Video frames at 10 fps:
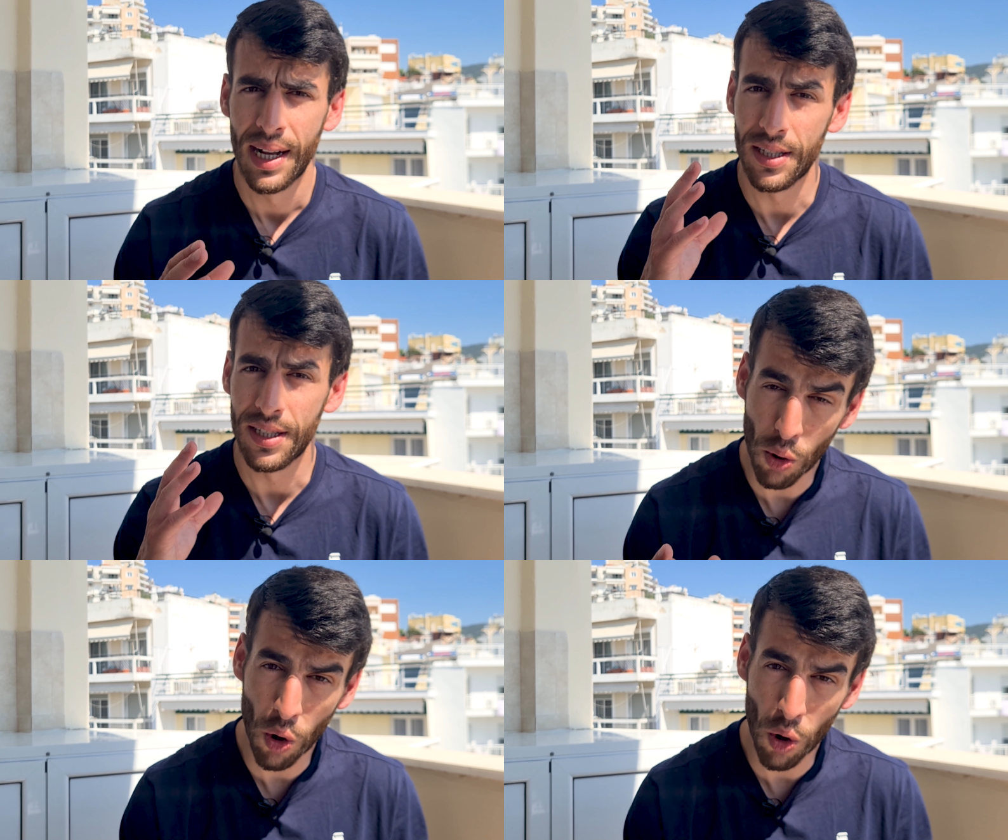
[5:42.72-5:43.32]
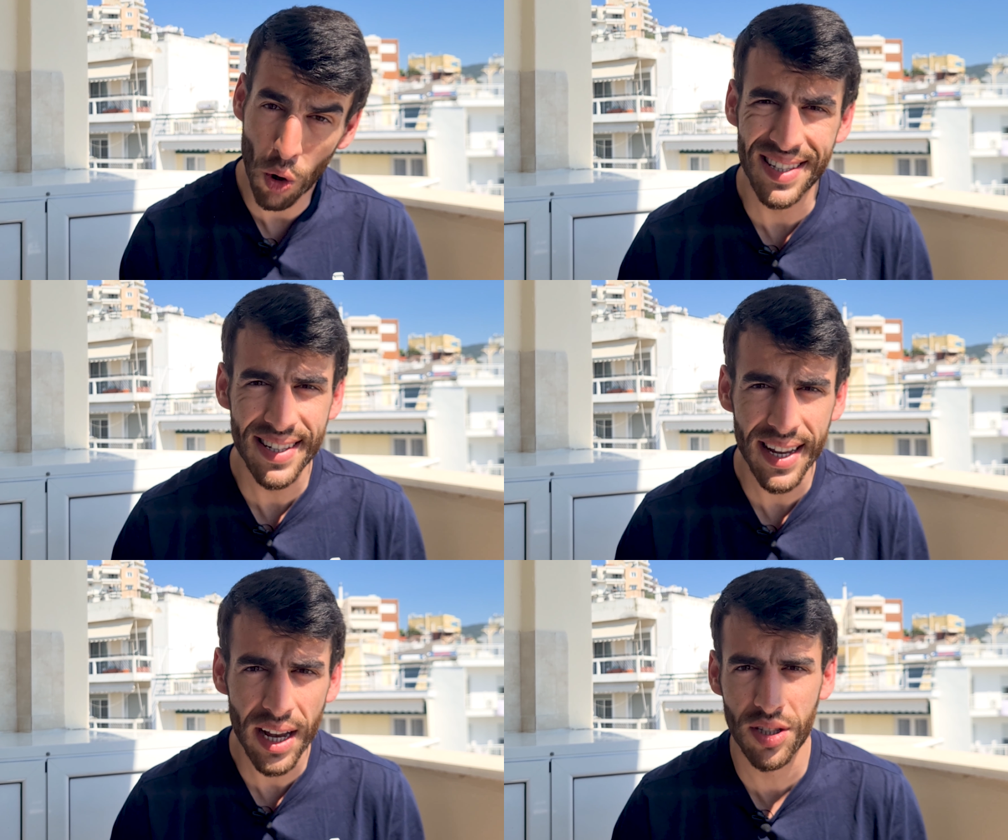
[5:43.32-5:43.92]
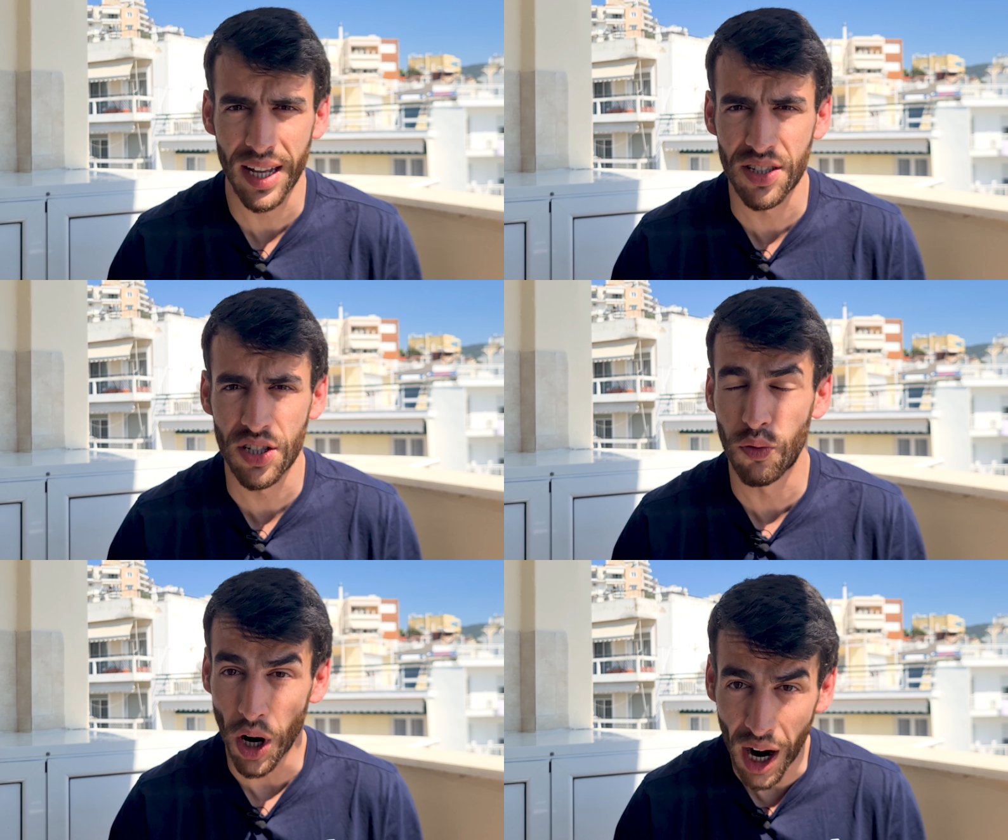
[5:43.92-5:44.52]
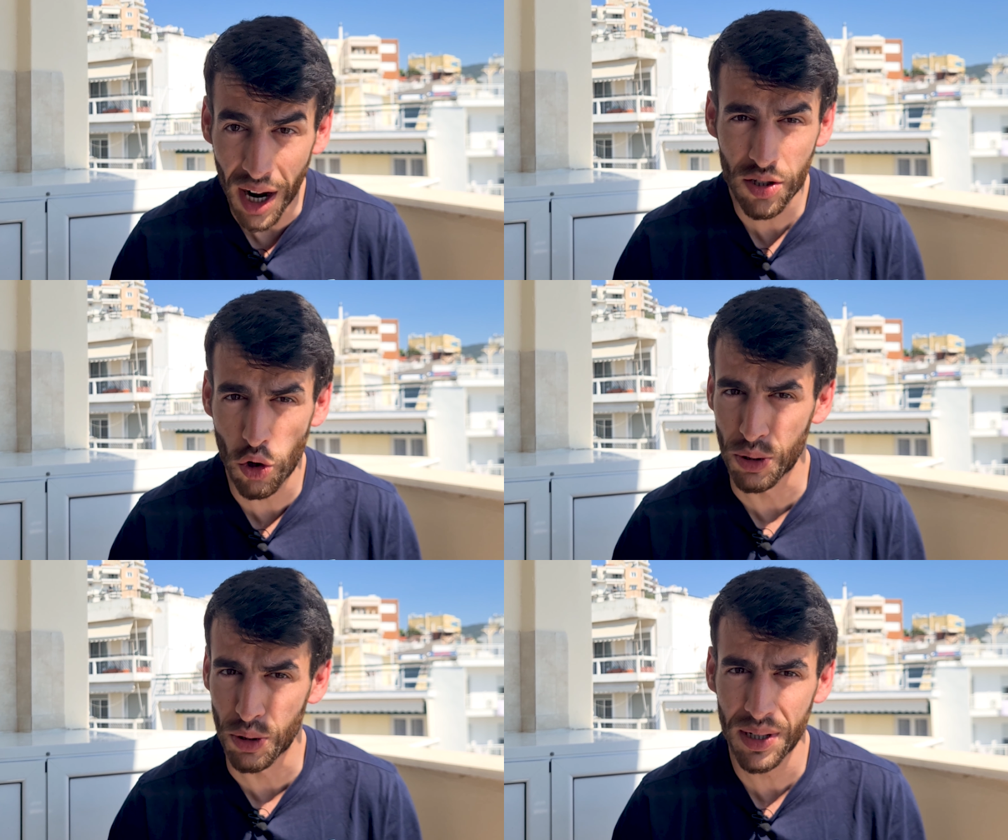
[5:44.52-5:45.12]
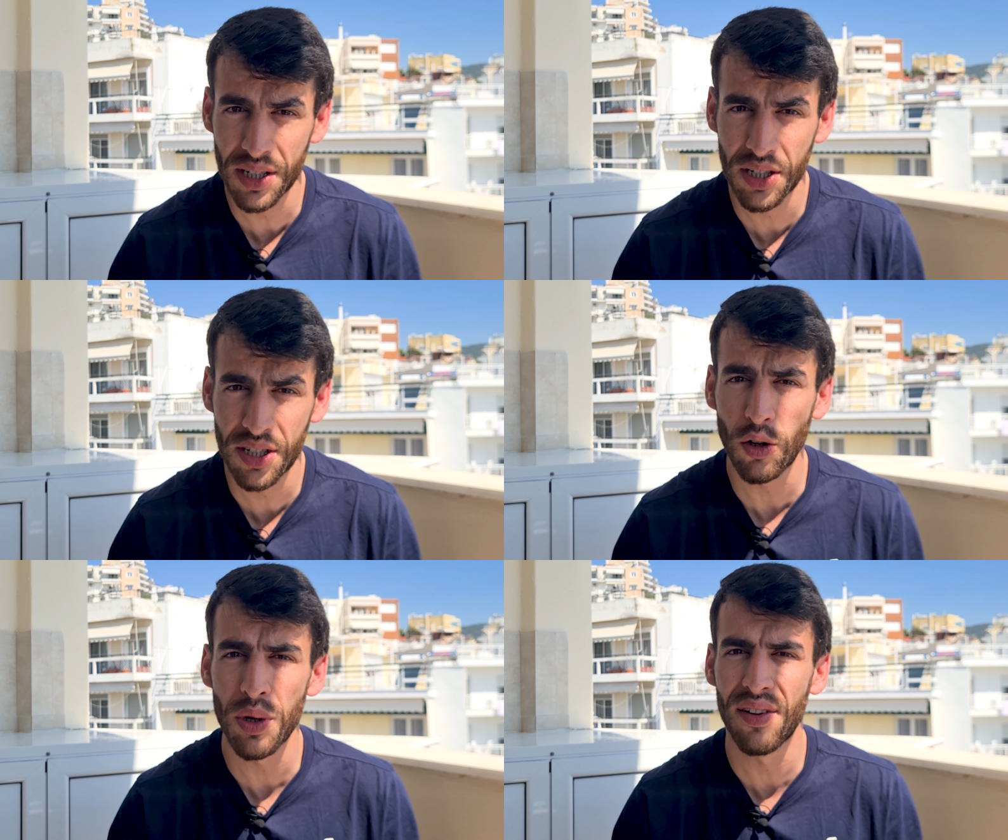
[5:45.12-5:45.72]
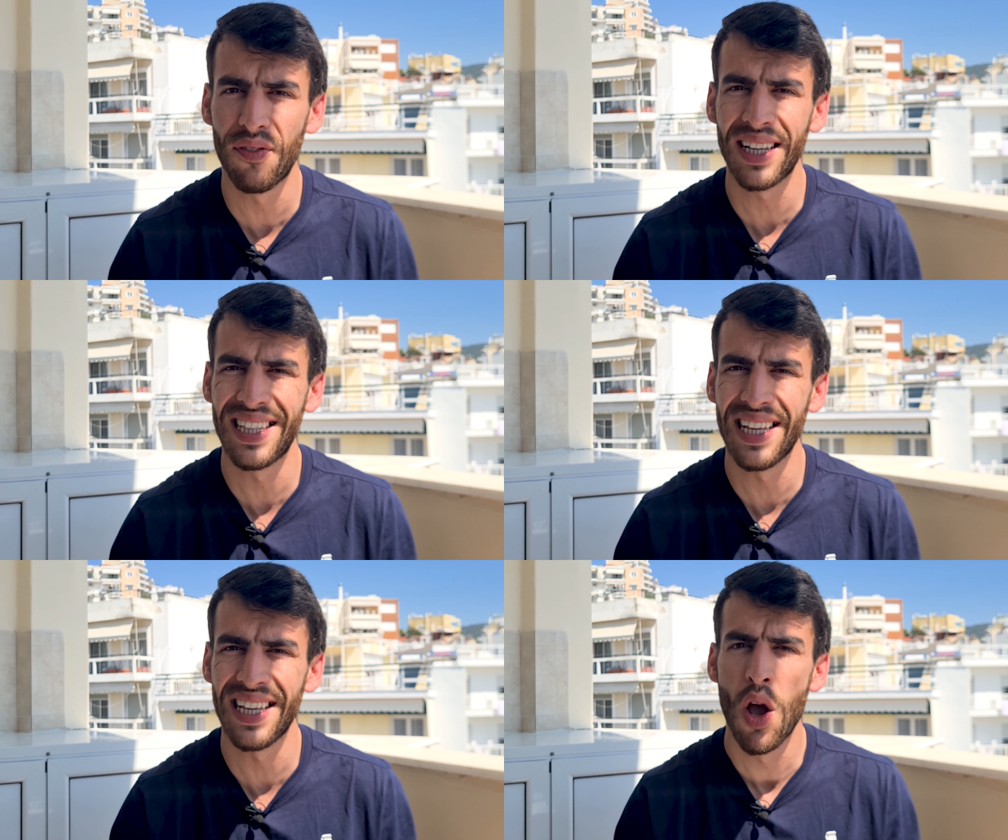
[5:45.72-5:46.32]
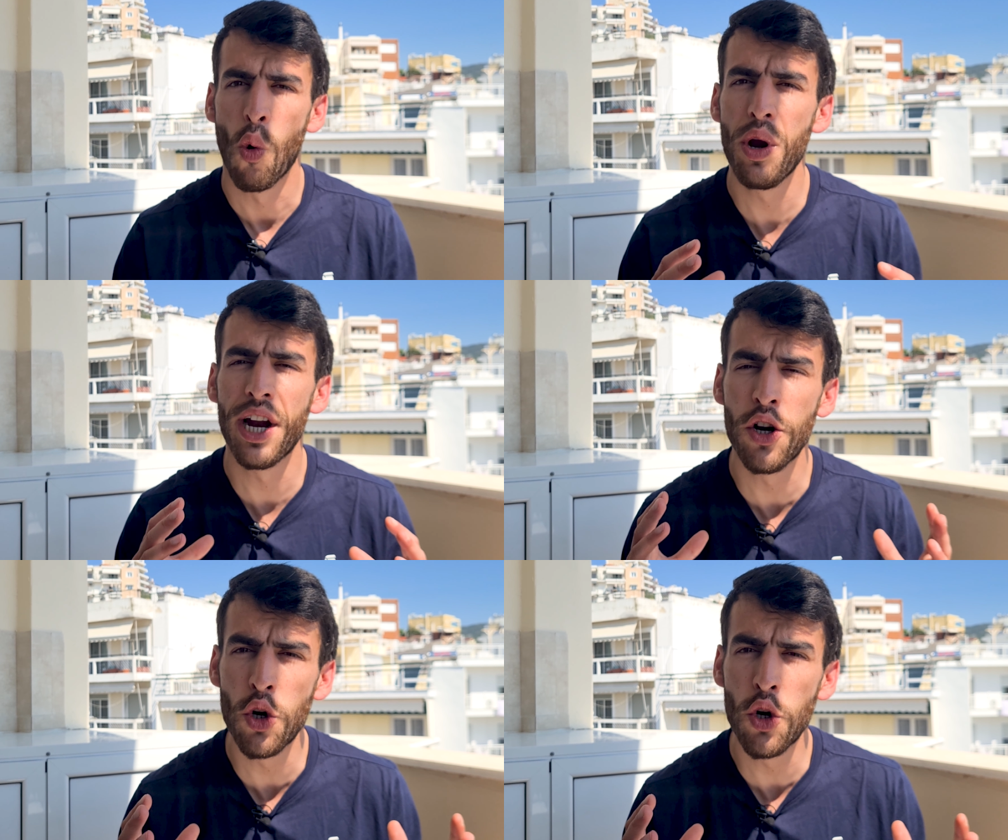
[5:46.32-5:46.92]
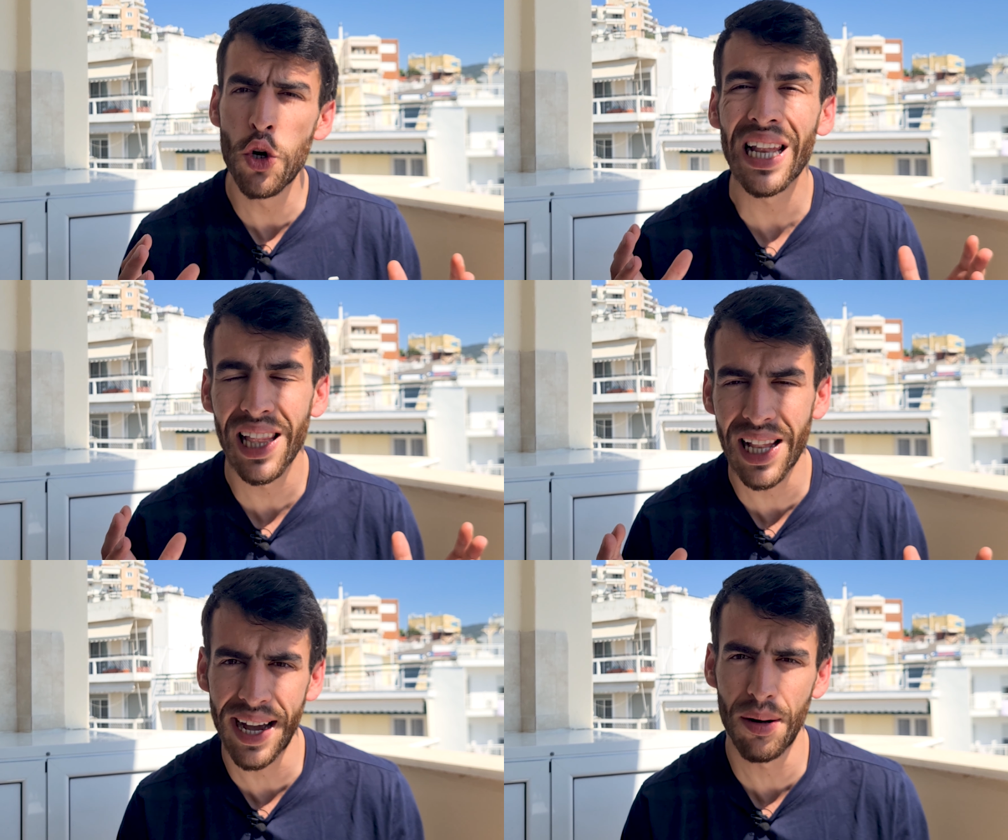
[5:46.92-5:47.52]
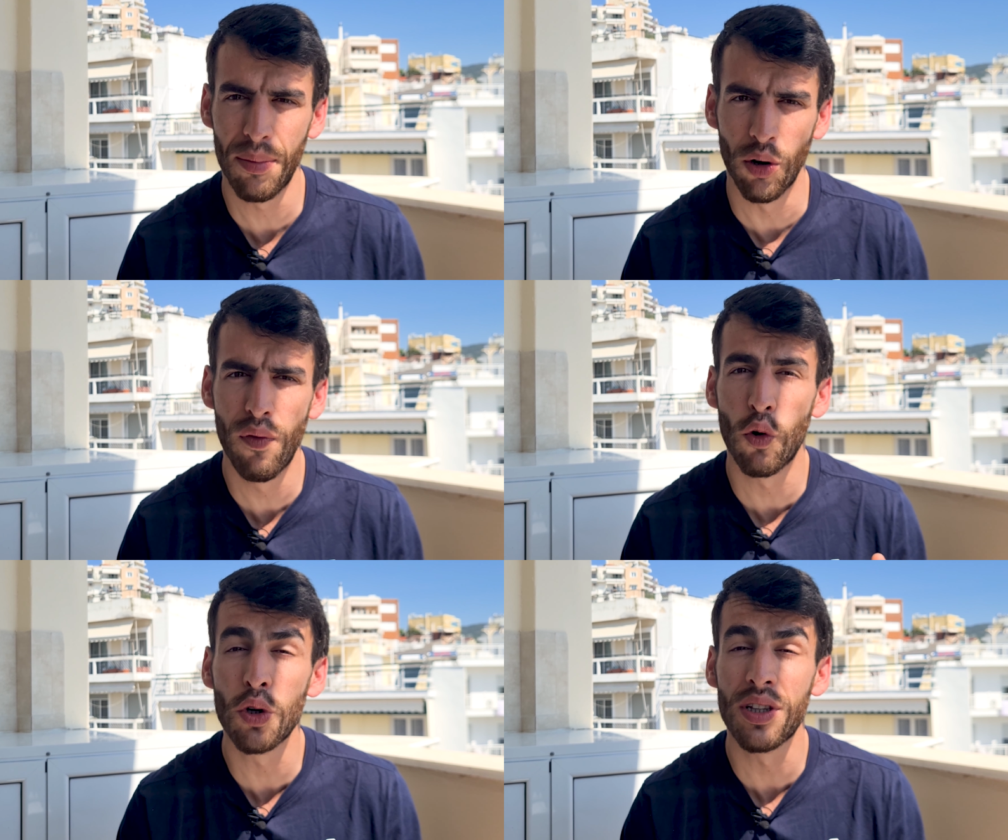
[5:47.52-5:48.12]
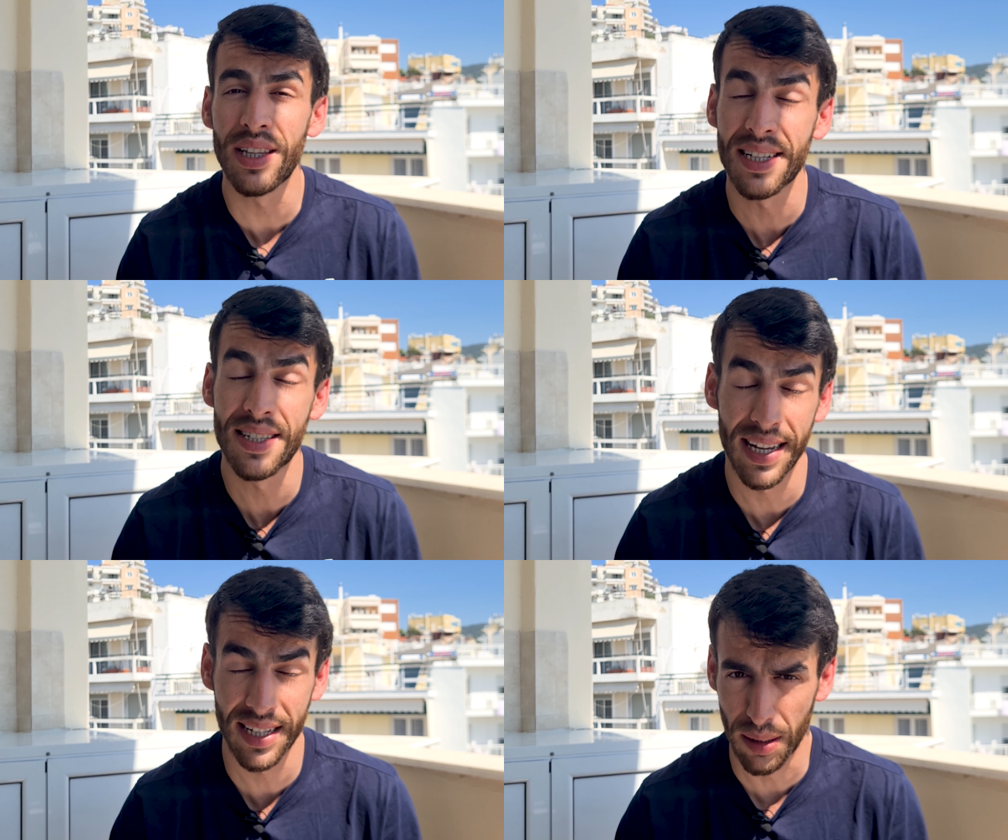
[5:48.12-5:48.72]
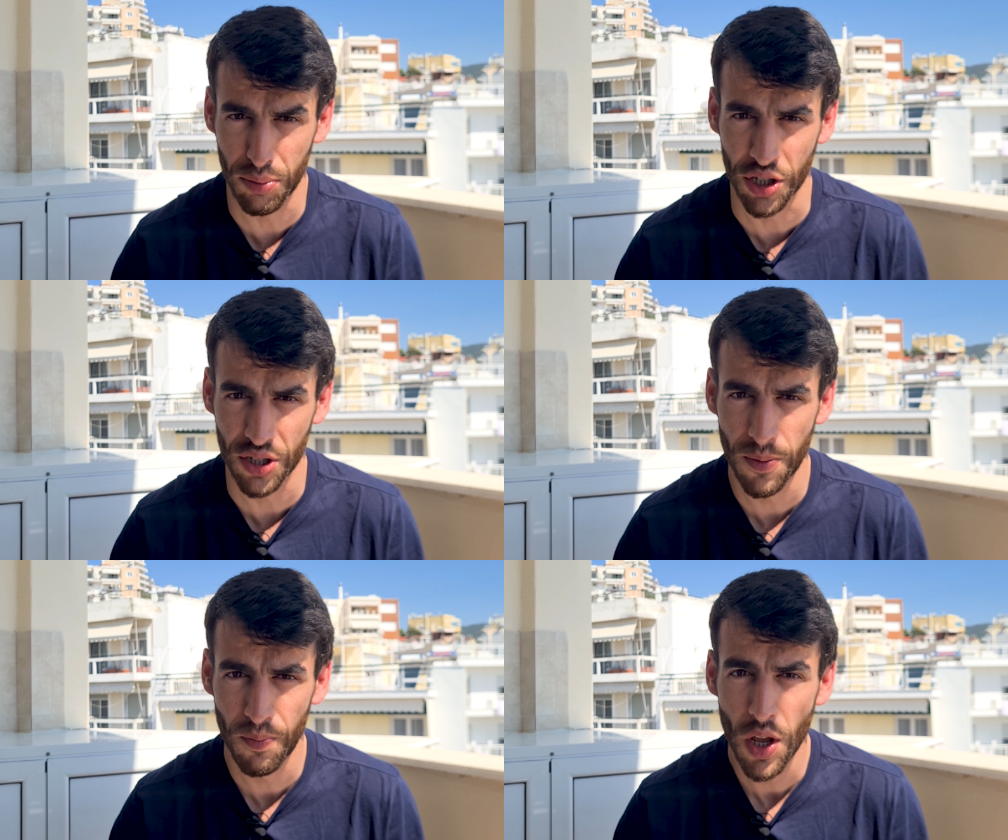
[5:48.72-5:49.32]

The problem with sales taxes for us dropshippers start with the fact that we are not liable for tax exemptions.